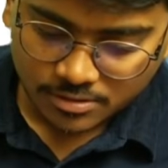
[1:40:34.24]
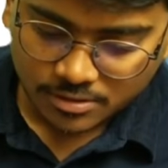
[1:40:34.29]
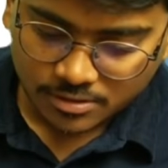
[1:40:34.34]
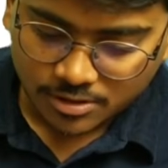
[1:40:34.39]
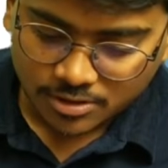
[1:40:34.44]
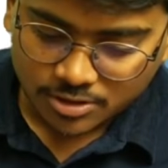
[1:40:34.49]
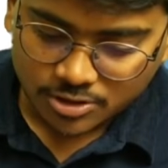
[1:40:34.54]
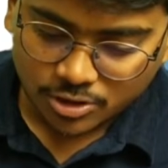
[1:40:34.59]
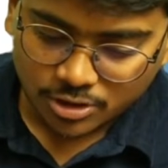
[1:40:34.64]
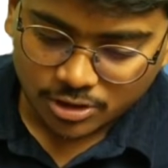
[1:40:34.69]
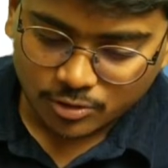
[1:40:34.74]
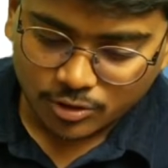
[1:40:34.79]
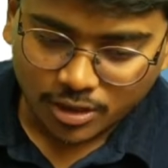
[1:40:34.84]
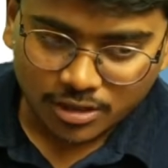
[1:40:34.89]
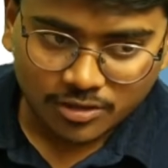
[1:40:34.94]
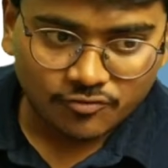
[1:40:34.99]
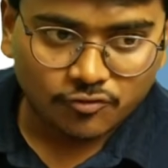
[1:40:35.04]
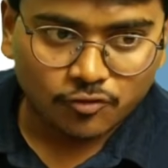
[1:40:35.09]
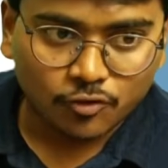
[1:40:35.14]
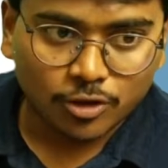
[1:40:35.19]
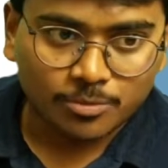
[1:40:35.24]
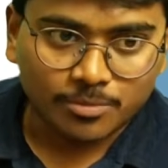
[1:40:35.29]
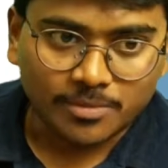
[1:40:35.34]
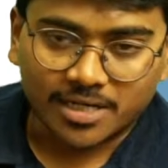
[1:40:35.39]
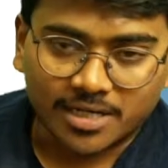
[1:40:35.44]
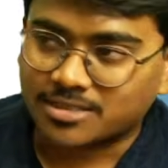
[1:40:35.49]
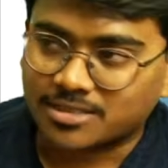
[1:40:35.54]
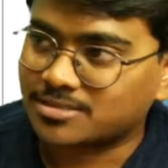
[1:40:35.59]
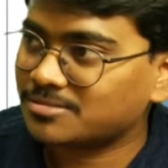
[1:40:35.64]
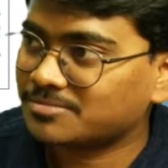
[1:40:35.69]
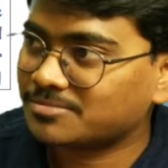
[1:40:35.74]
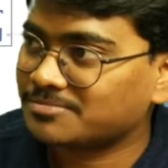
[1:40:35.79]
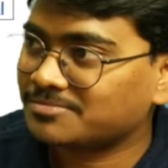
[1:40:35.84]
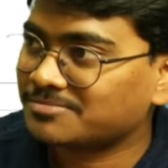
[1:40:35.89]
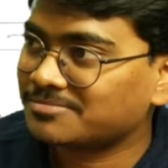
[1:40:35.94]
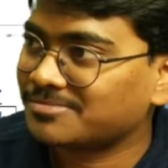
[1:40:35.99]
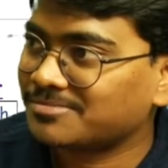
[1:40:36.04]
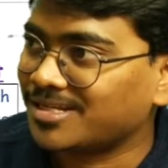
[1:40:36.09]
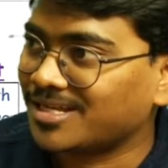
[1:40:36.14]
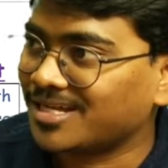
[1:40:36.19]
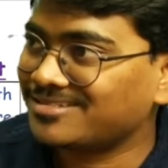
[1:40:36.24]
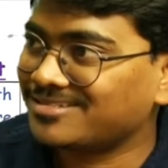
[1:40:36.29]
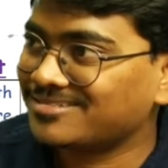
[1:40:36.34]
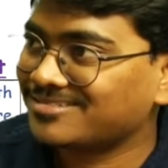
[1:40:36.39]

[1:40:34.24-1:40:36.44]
So you got 4 marks, right?